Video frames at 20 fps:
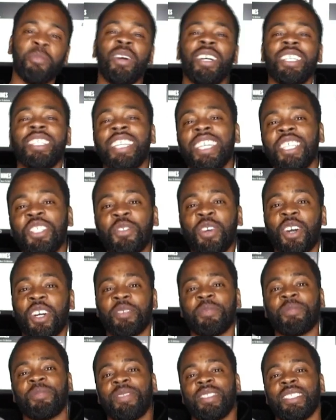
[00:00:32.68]
but guess what?
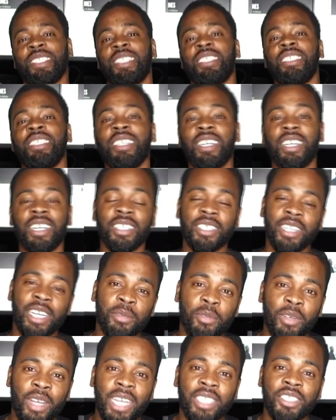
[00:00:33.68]

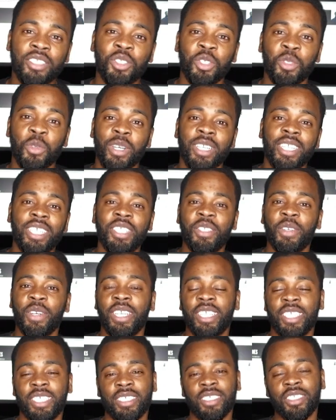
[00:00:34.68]
I'm going to do one
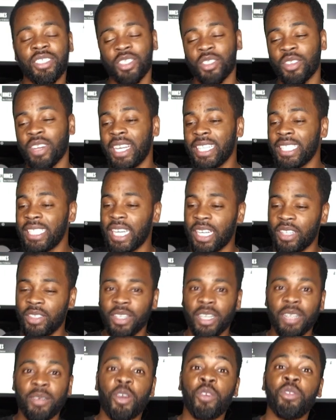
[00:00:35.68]
anyway. So right
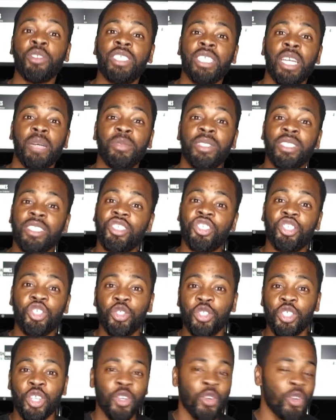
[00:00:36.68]
now, obviously, I'm in the
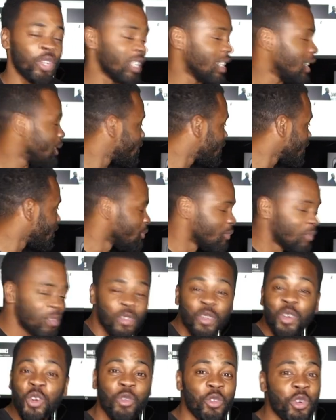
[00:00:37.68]
studio cooking up some
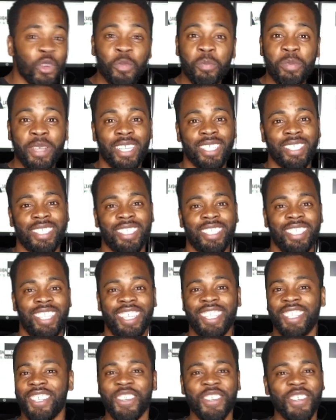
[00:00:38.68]
real, real mix.
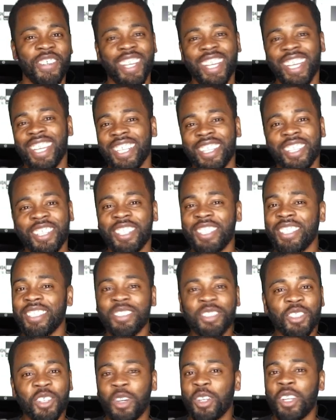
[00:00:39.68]
You know,
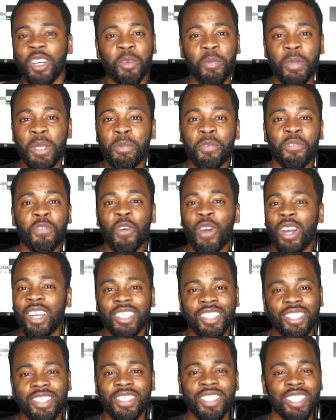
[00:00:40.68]
not a lot of people thought I
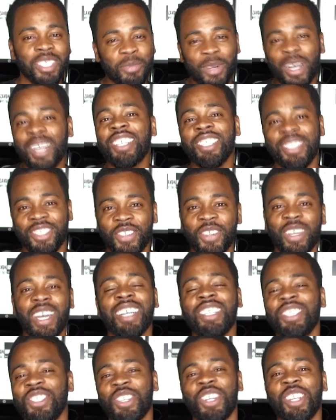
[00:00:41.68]
could do this, but I could do it. I
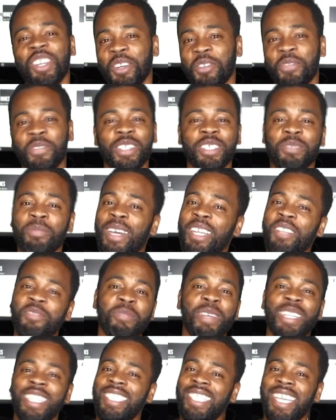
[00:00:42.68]
could do a lot of things. Man of
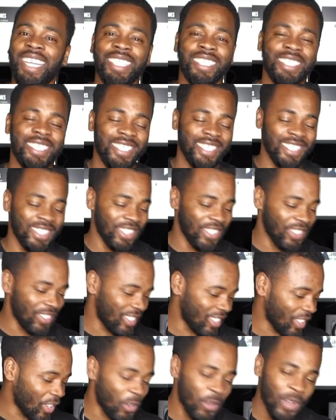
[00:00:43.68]
many talents, you know.
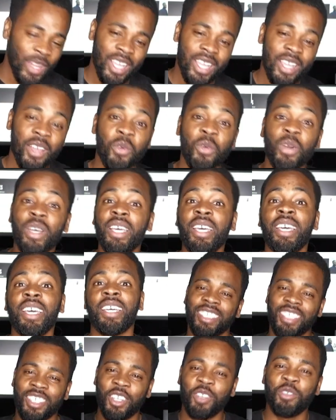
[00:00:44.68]
So we're here.
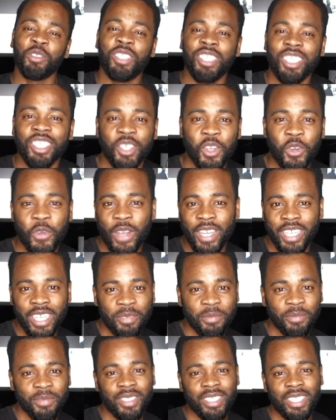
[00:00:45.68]
Obviously, you know who I
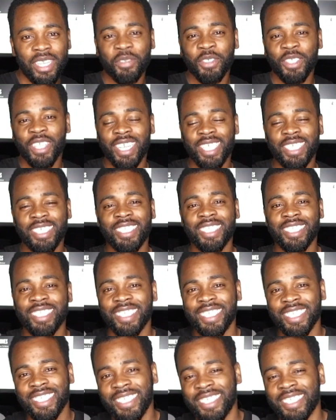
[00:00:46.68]
am, Zavon Hines,
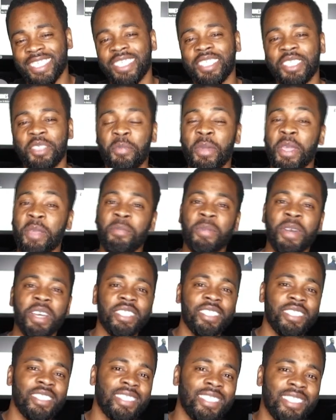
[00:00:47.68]
the main
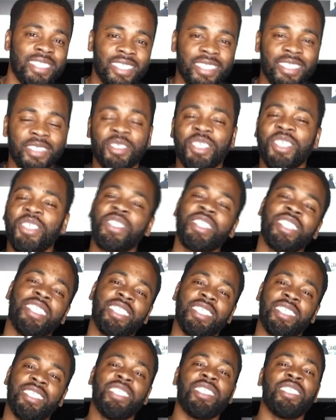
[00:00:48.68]
man. I'm joking.
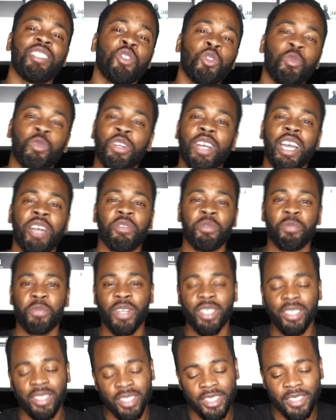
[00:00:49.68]
Just a normal guy from
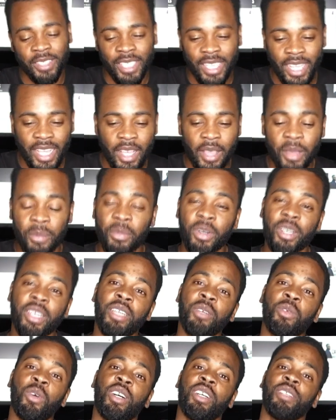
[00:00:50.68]
Brixton. But
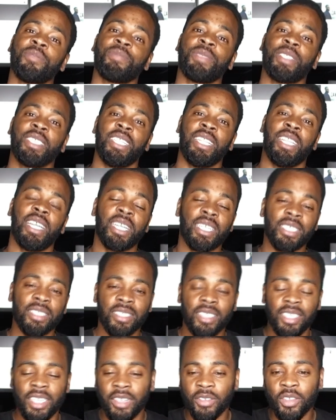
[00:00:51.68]
here, what? like I
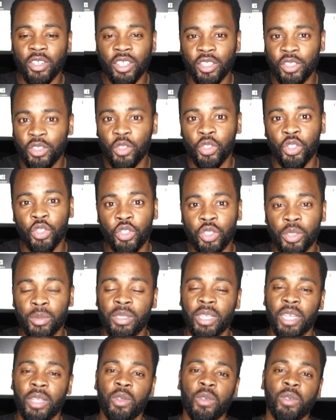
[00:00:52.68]
said, I've got a new YouTube
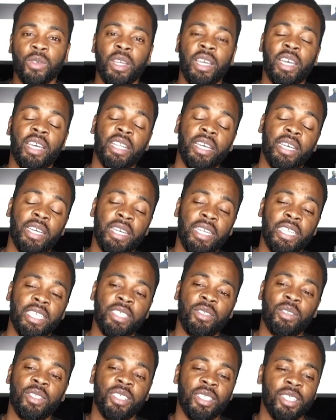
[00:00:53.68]
channel and I